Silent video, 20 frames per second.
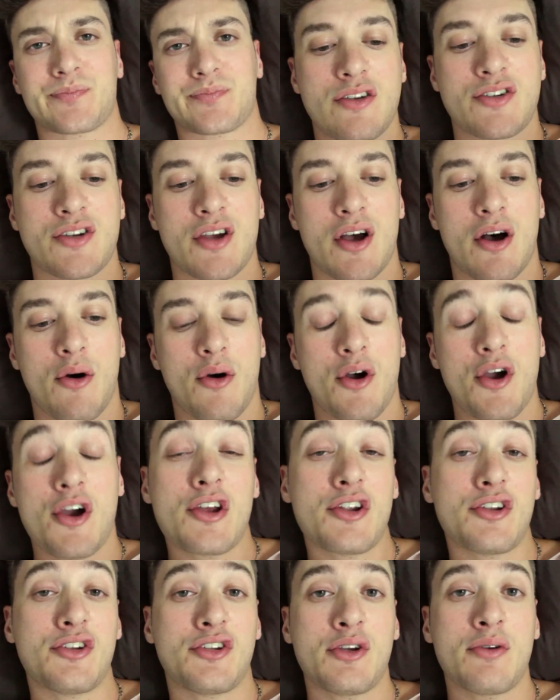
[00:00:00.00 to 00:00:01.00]
So
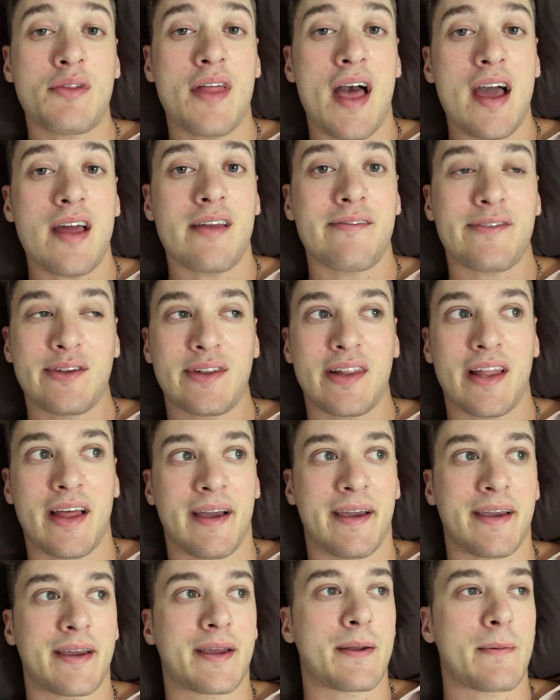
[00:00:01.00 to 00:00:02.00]
do that if you'd
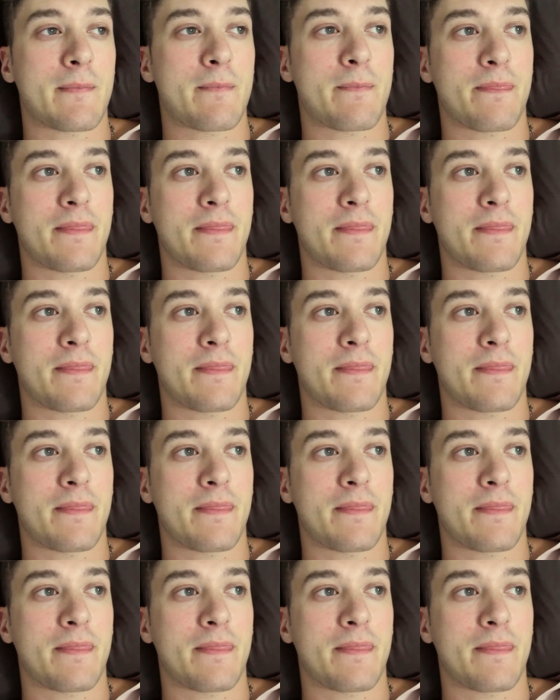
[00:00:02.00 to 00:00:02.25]
like.